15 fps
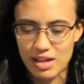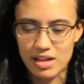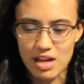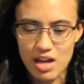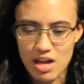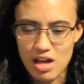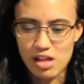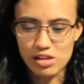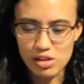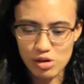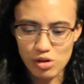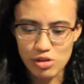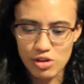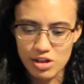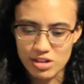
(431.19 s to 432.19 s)
Like
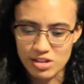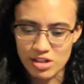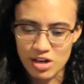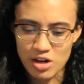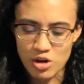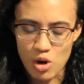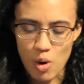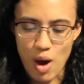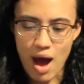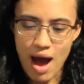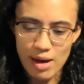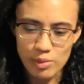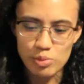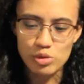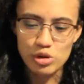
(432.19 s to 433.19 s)
little things that I know
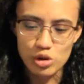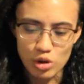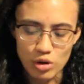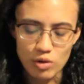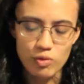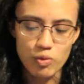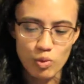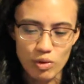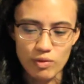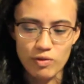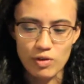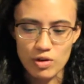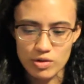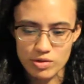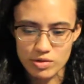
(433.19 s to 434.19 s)
I would look for
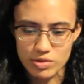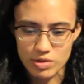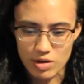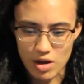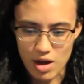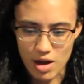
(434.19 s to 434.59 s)
first.